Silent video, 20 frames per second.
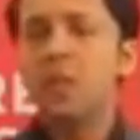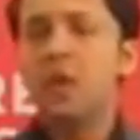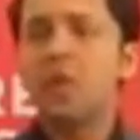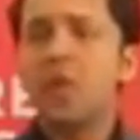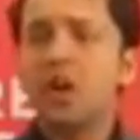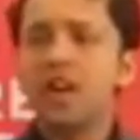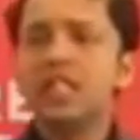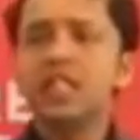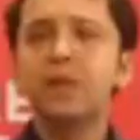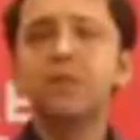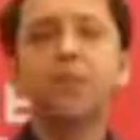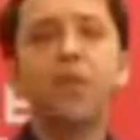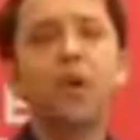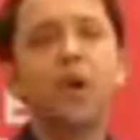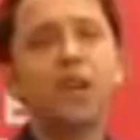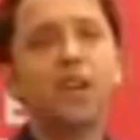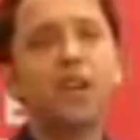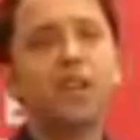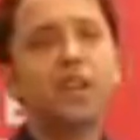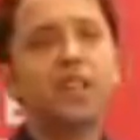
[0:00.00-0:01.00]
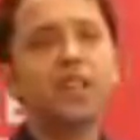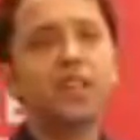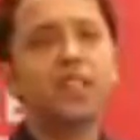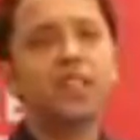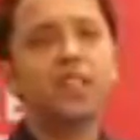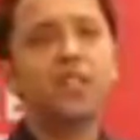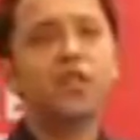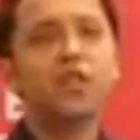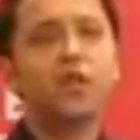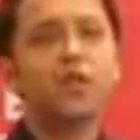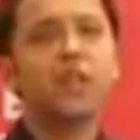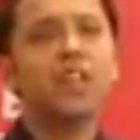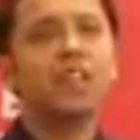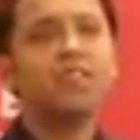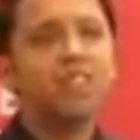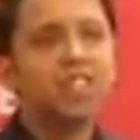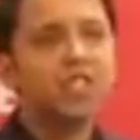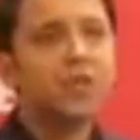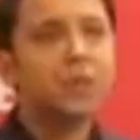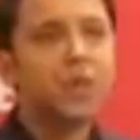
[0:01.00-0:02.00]
But what is important is
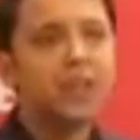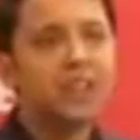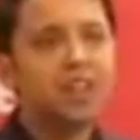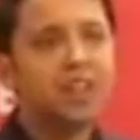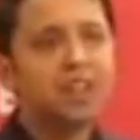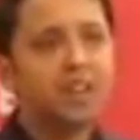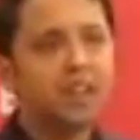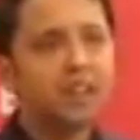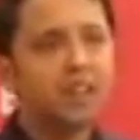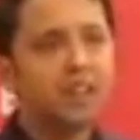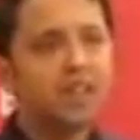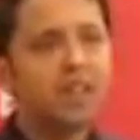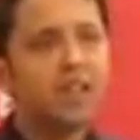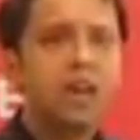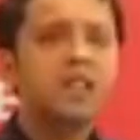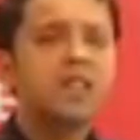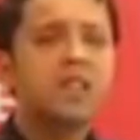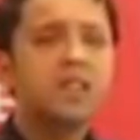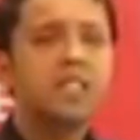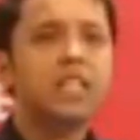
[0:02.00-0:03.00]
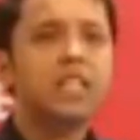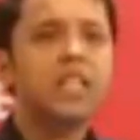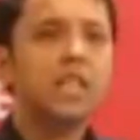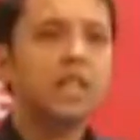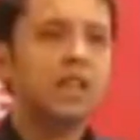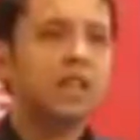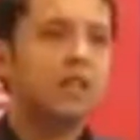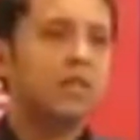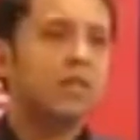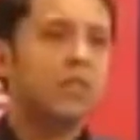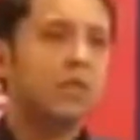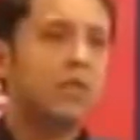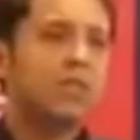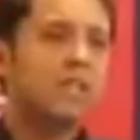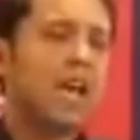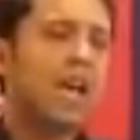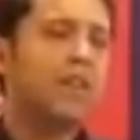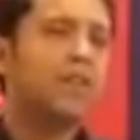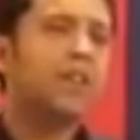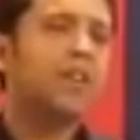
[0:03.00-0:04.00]
during this period, Tata Tea
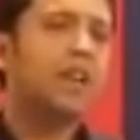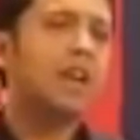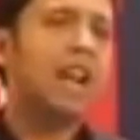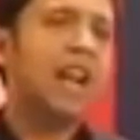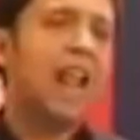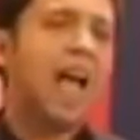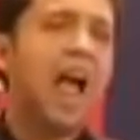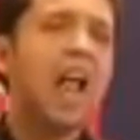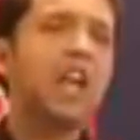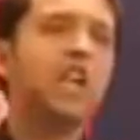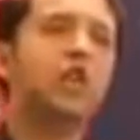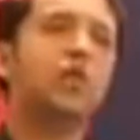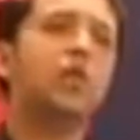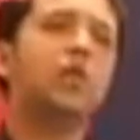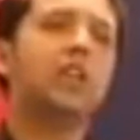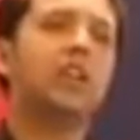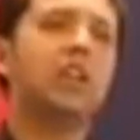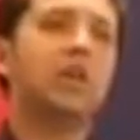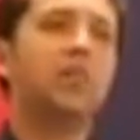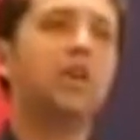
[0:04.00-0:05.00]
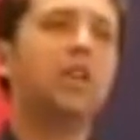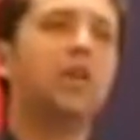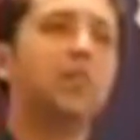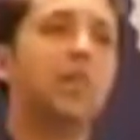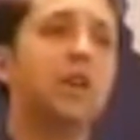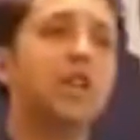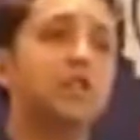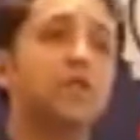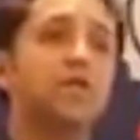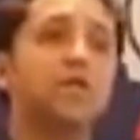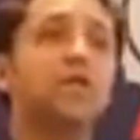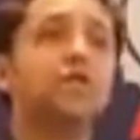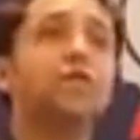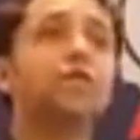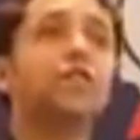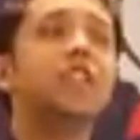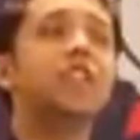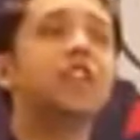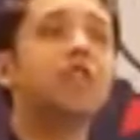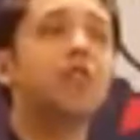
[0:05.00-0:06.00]
was having an annual commitment of
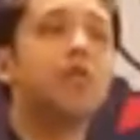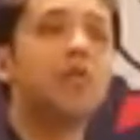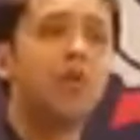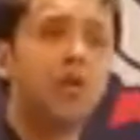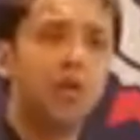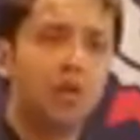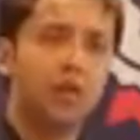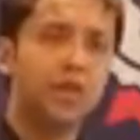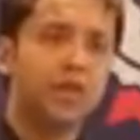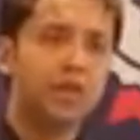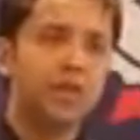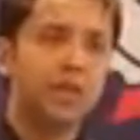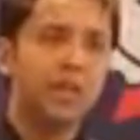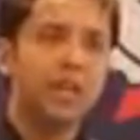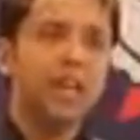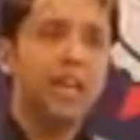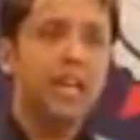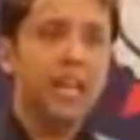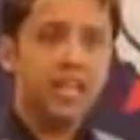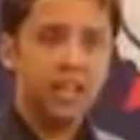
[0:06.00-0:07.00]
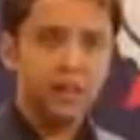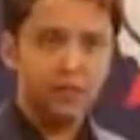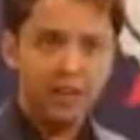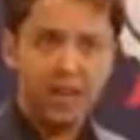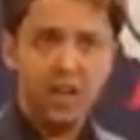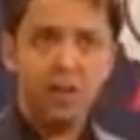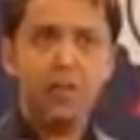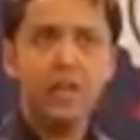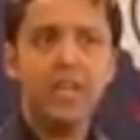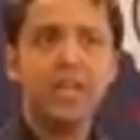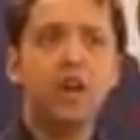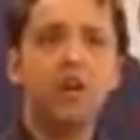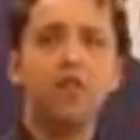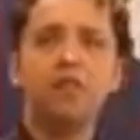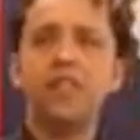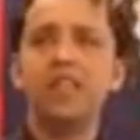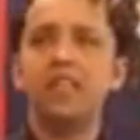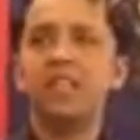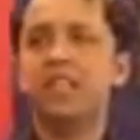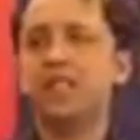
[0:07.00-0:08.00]
15 crores in the well-being
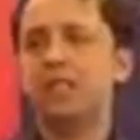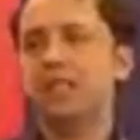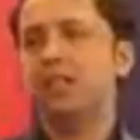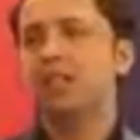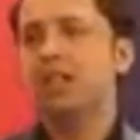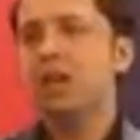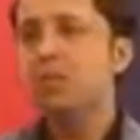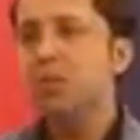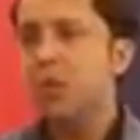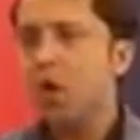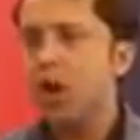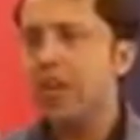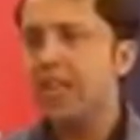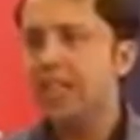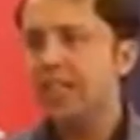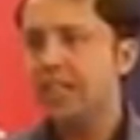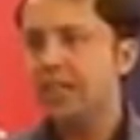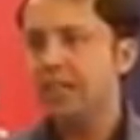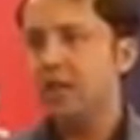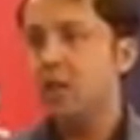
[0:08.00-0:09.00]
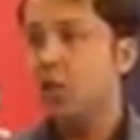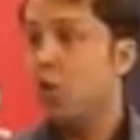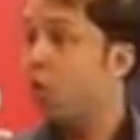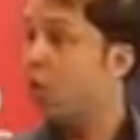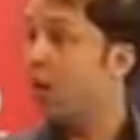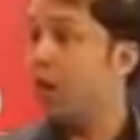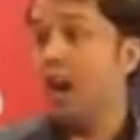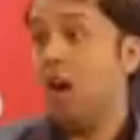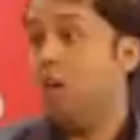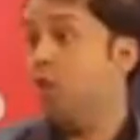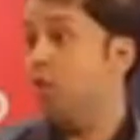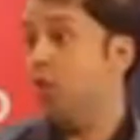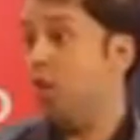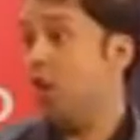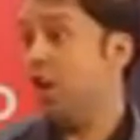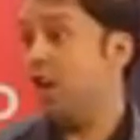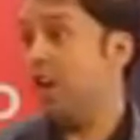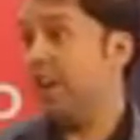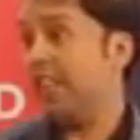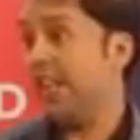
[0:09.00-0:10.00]
of these employees who were now no
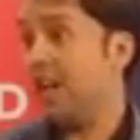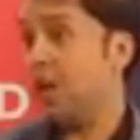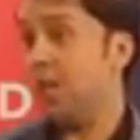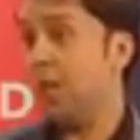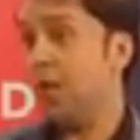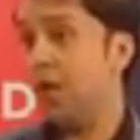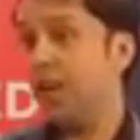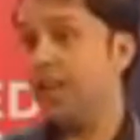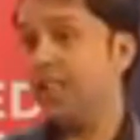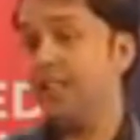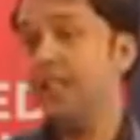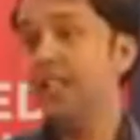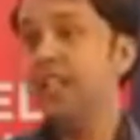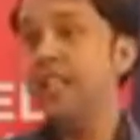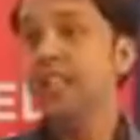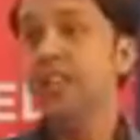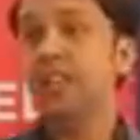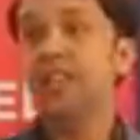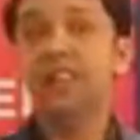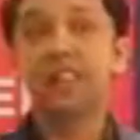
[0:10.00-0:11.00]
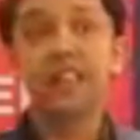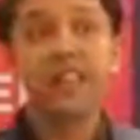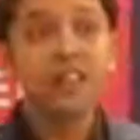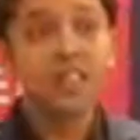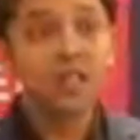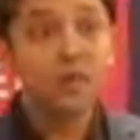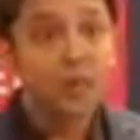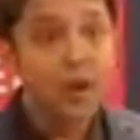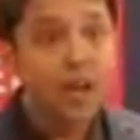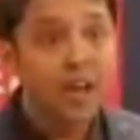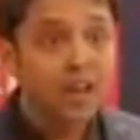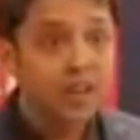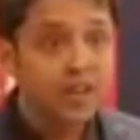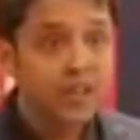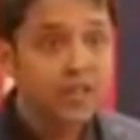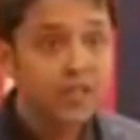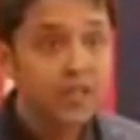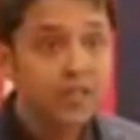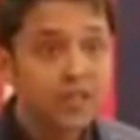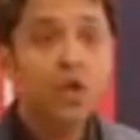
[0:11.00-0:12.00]
longer their employees, they were their
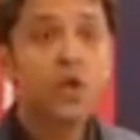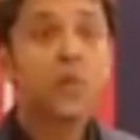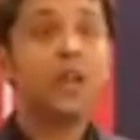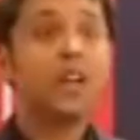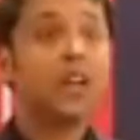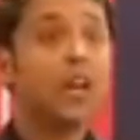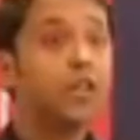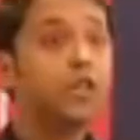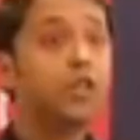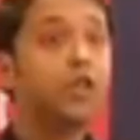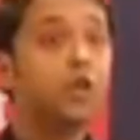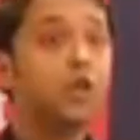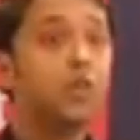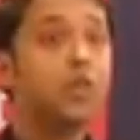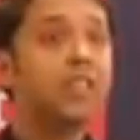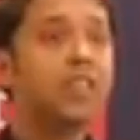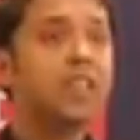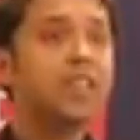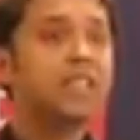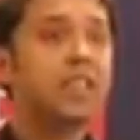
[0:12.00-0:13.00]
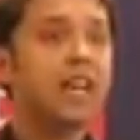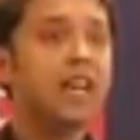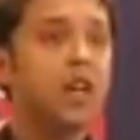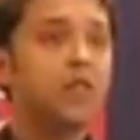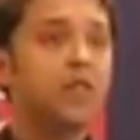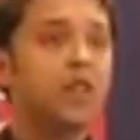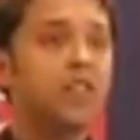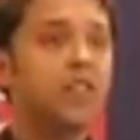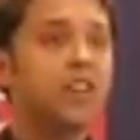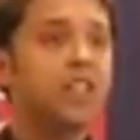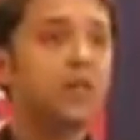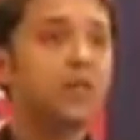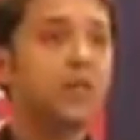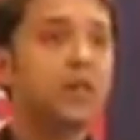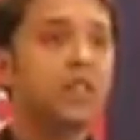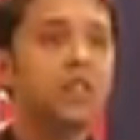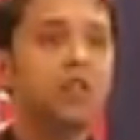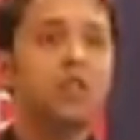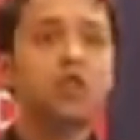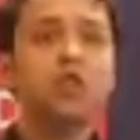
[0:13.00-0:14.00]
suppliers. Should we continue with these kind of
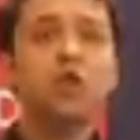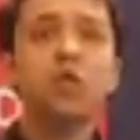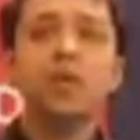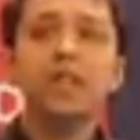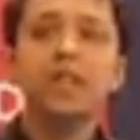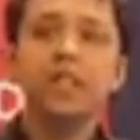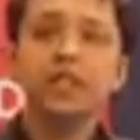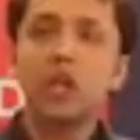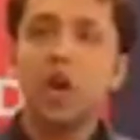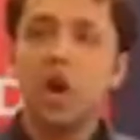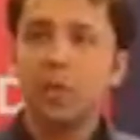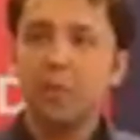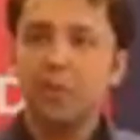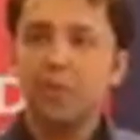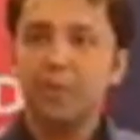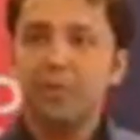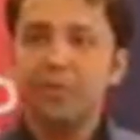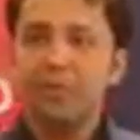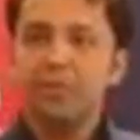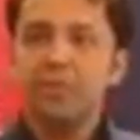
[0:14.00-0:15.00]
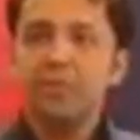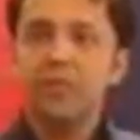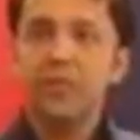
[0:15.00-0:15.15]
investments or should we stop?